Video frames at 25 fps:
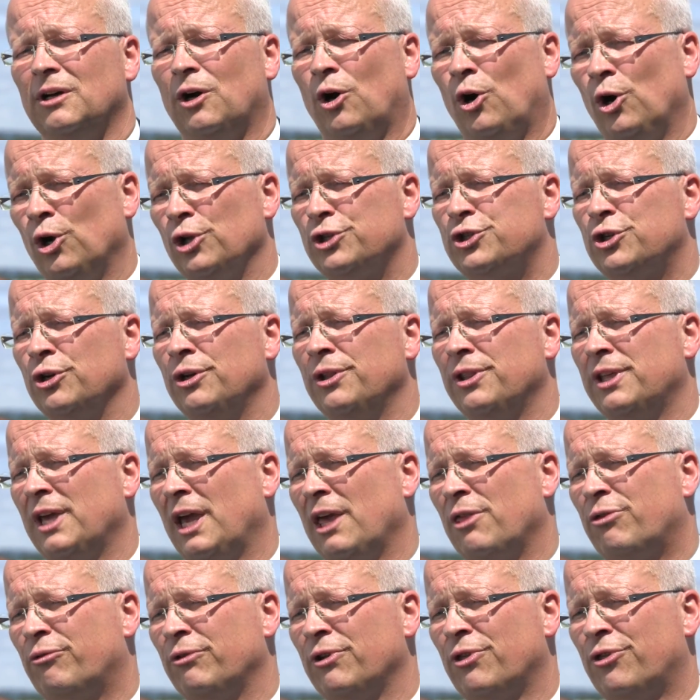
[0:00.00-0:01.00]
also in the
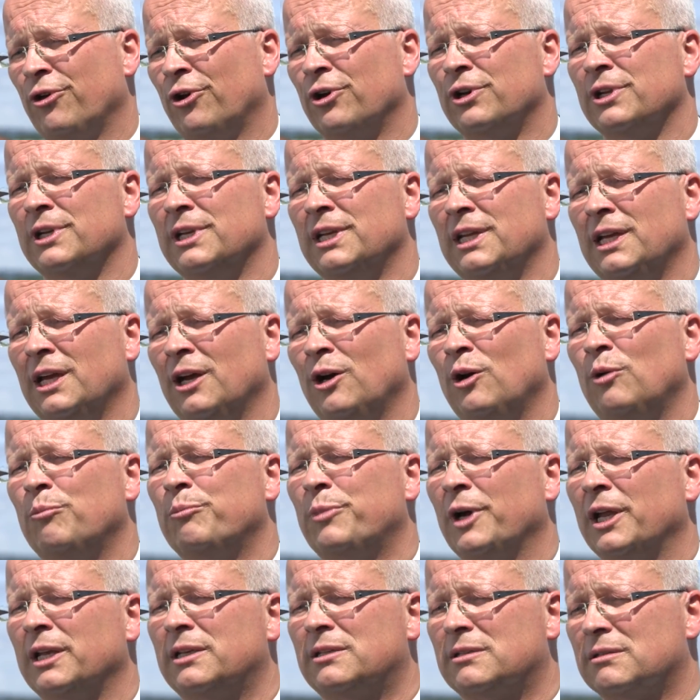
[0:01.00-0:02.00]
A330neo,
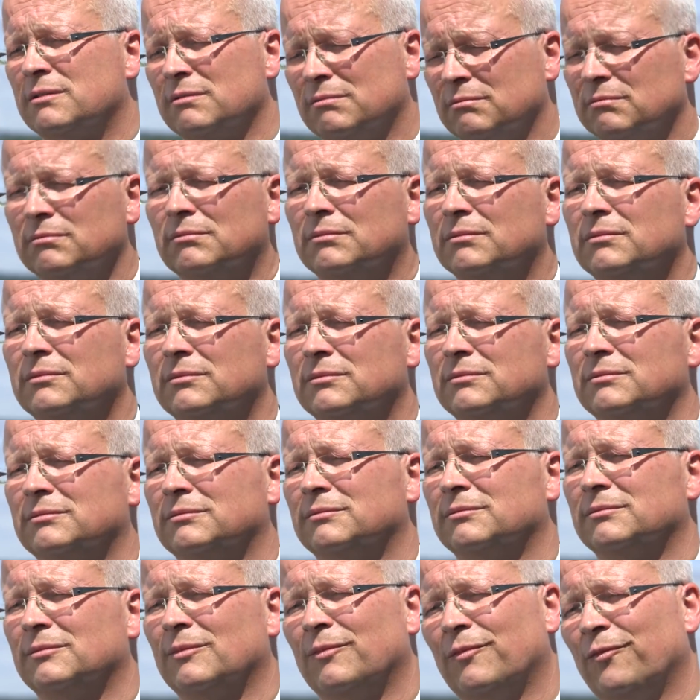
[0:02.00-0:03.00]
but
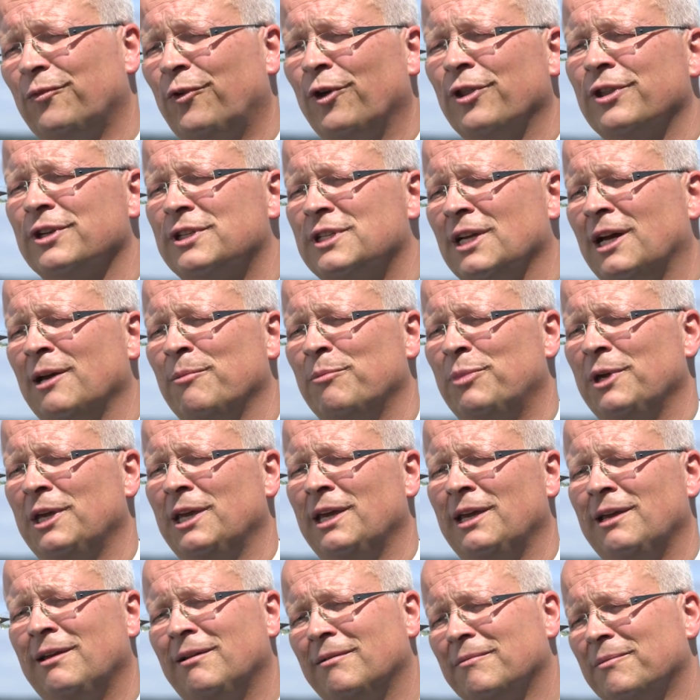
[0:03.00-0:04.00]
for the time
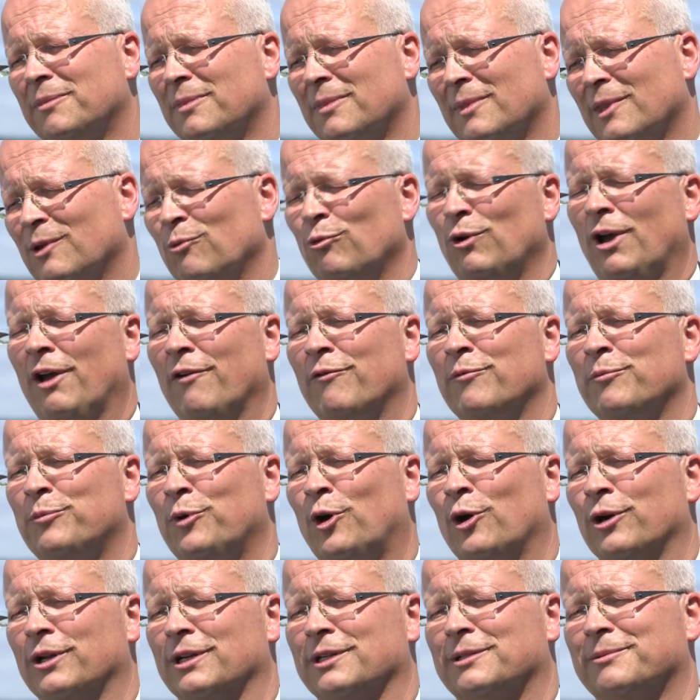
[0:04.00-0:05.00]
being, we haven't
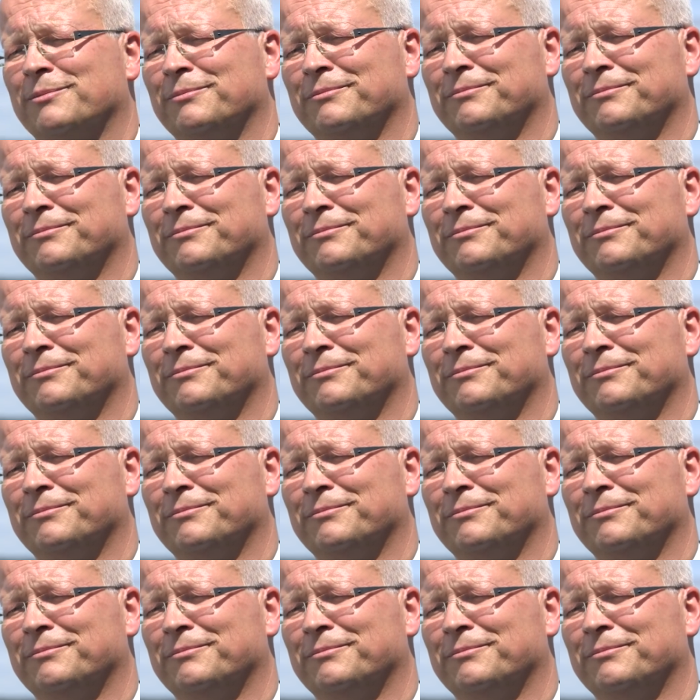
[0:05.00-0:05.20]
bought it.